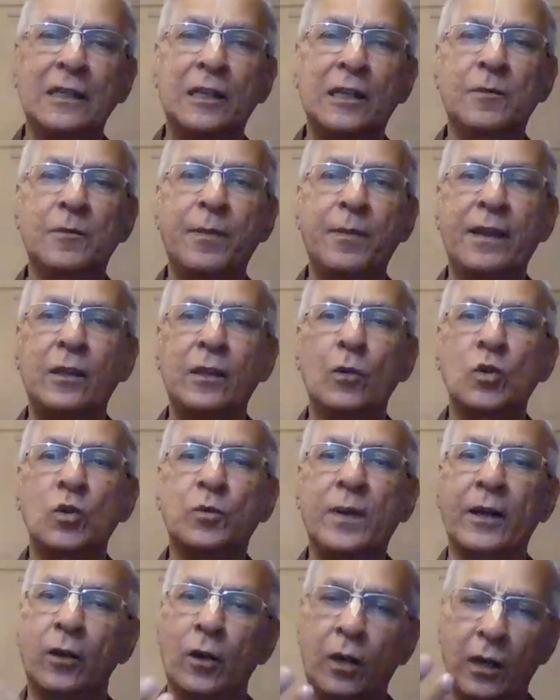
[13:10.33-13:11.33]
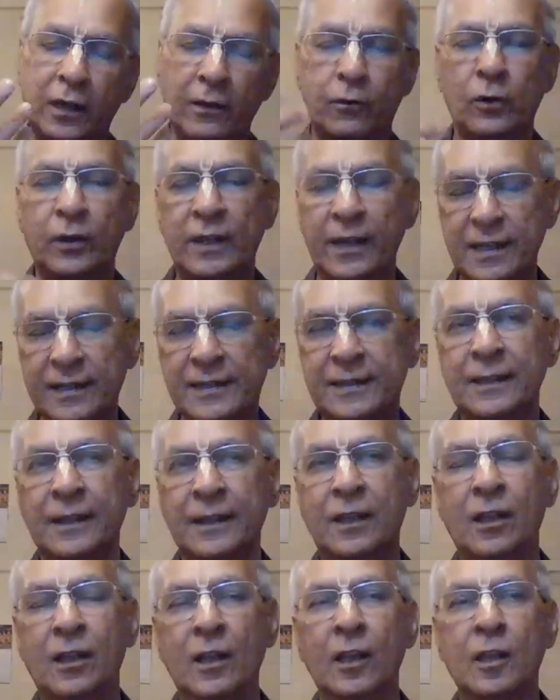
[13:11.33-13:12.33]
and herbs being used by non-devotees,
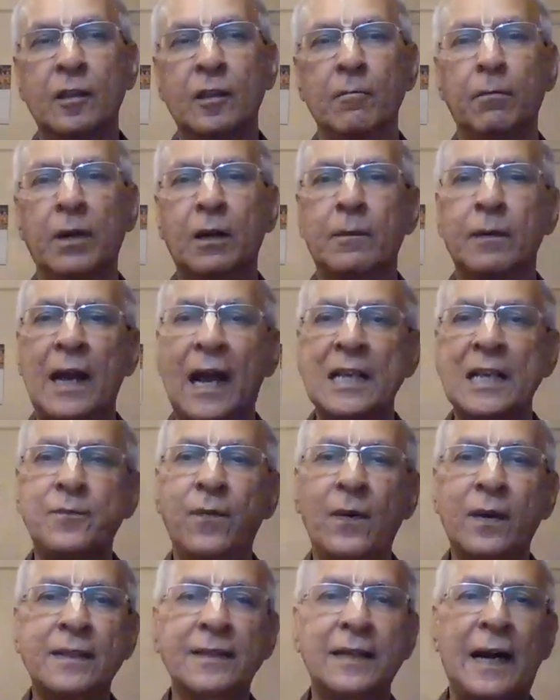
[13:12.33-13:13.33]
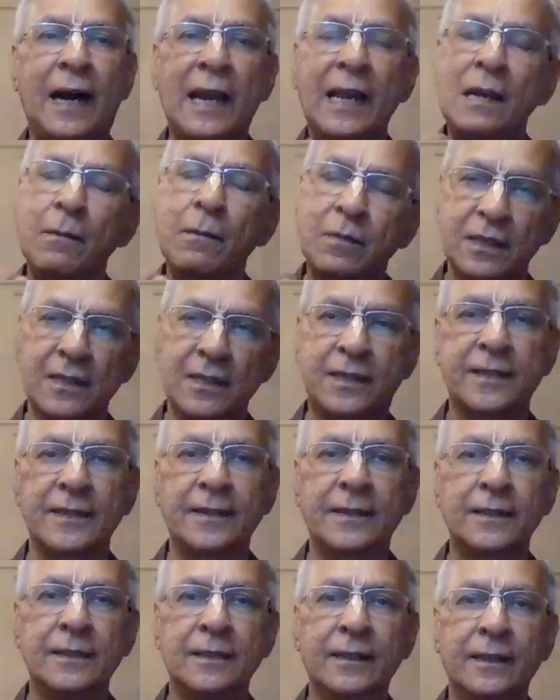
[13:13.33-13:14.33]
but as far as I am
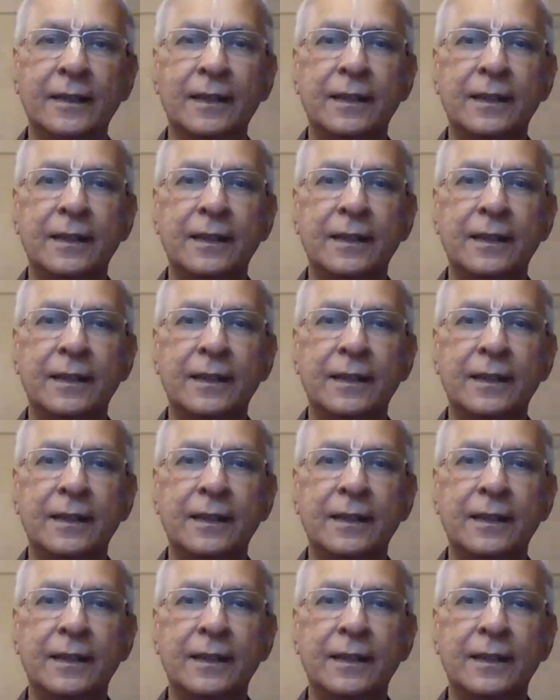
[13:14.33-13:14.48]
concerned,